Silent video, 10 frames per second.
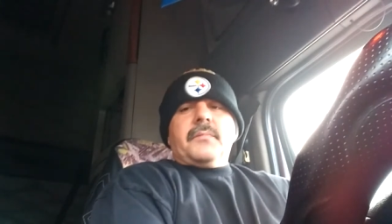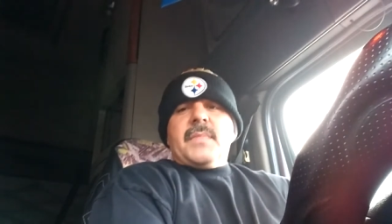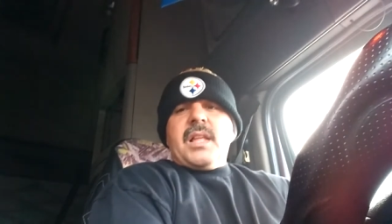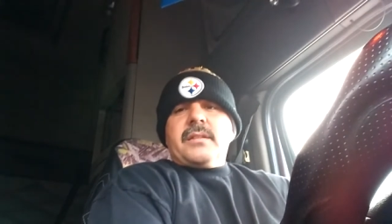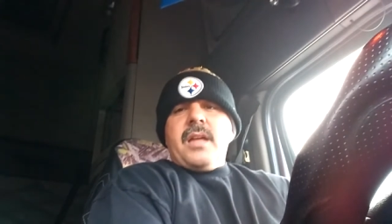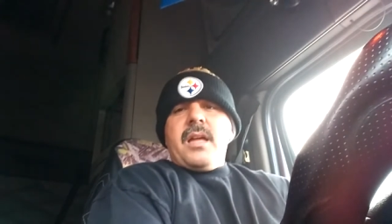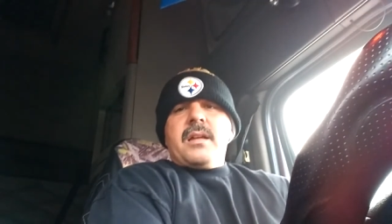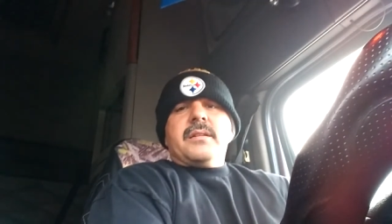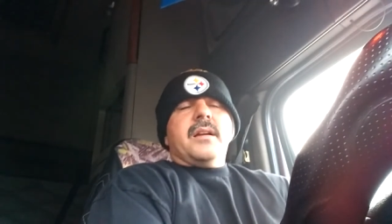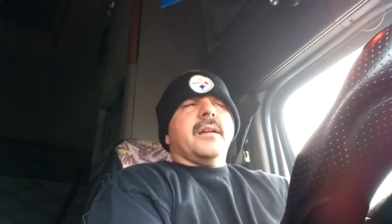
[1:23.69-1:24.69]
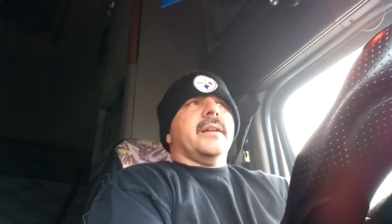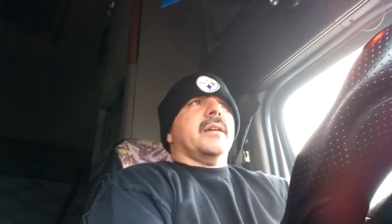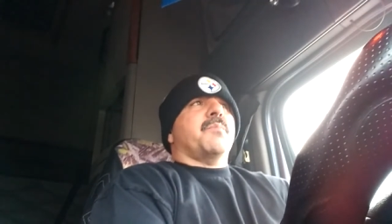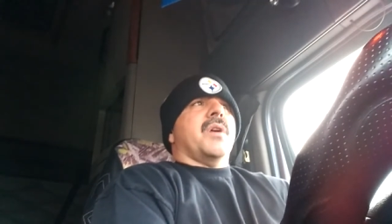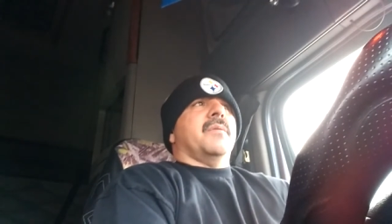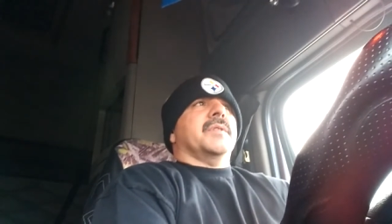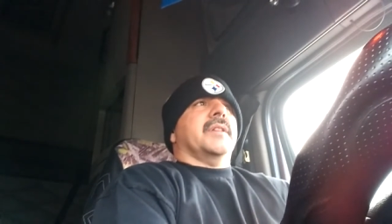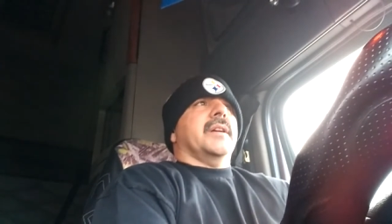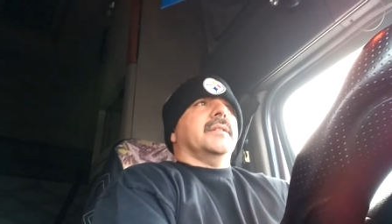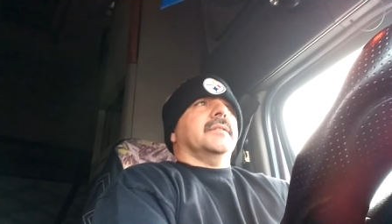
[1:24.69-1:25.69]
like, yeah, I ain't got a problem with
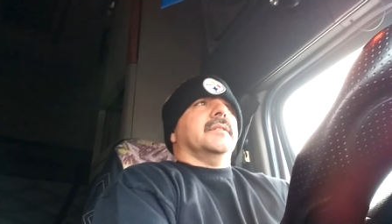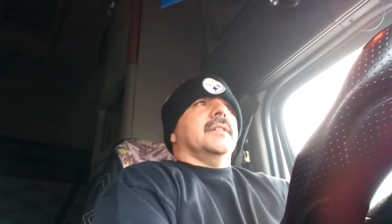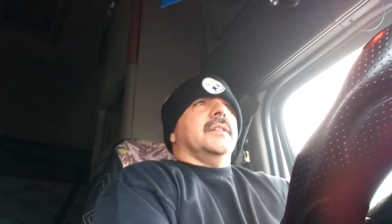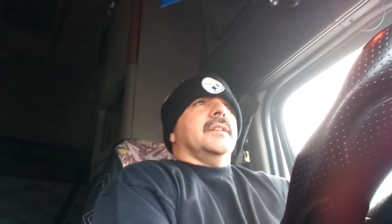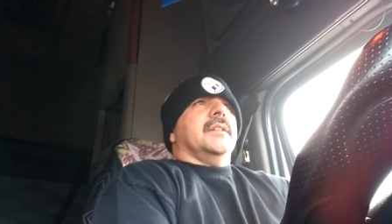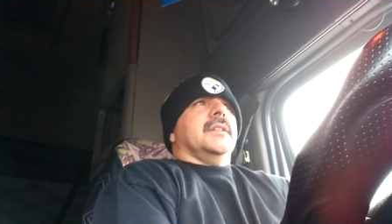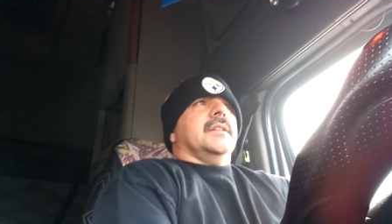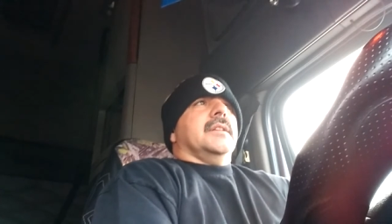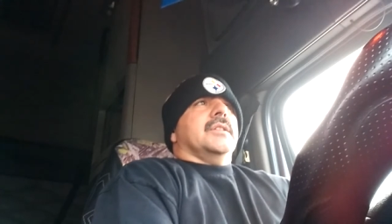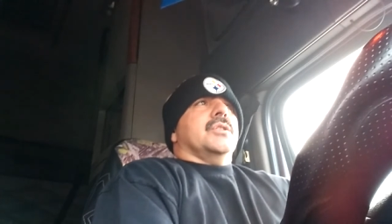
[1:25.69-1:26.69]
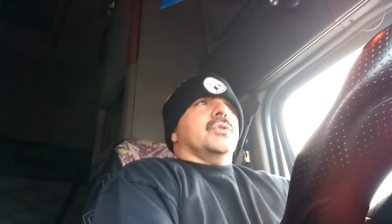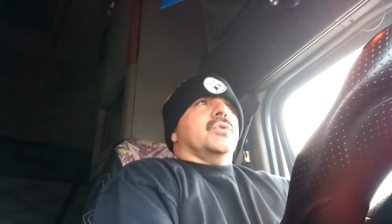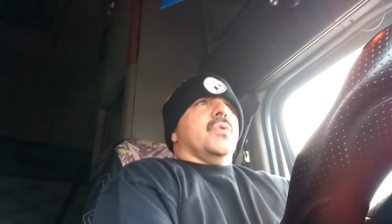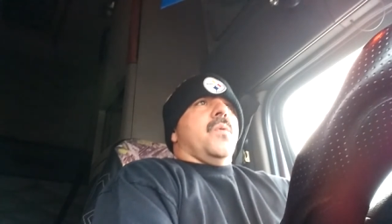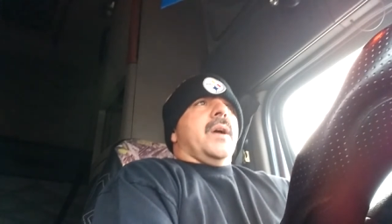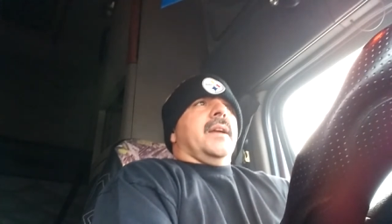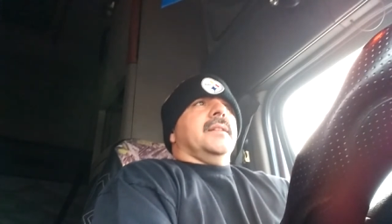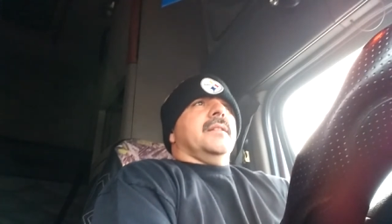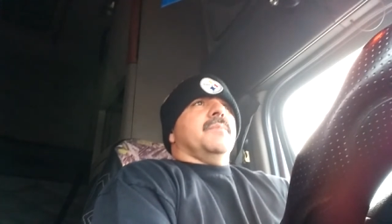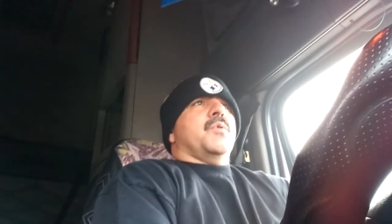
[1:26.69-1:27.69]
that. So I
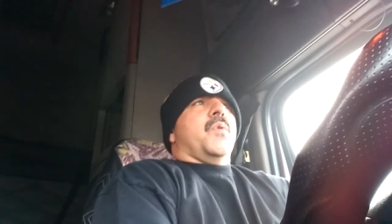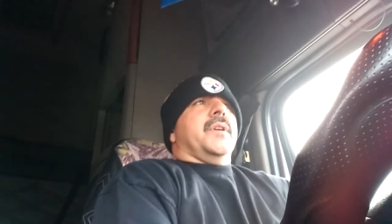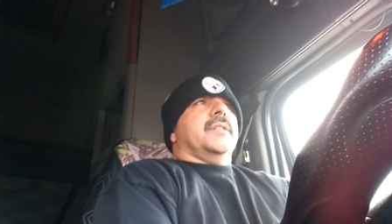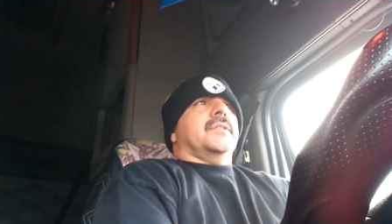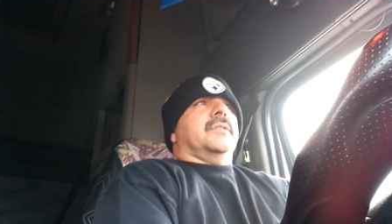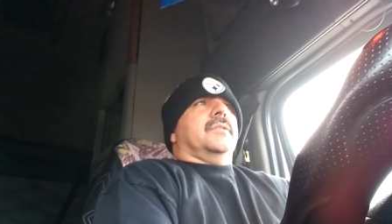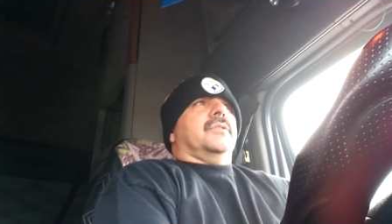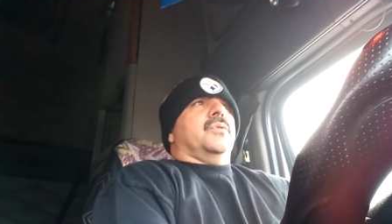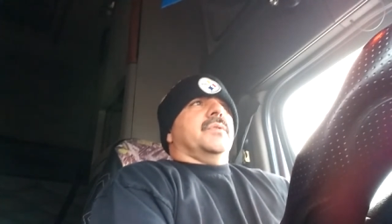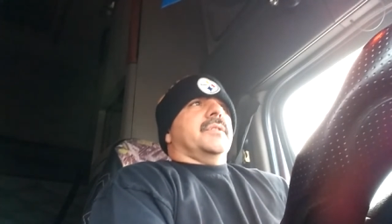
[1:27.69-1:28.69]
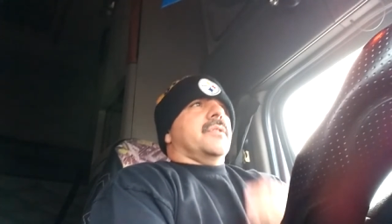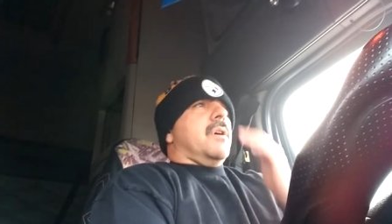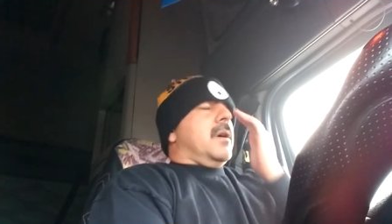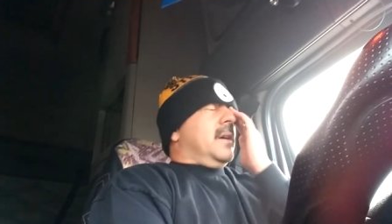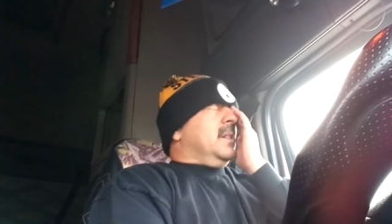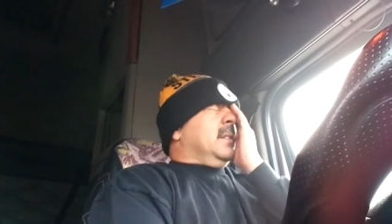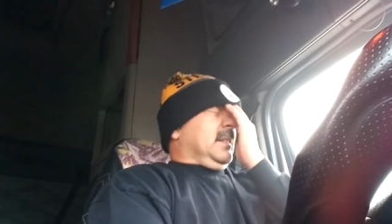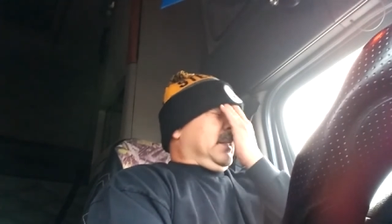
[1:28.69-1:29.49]
ended up going to his yard,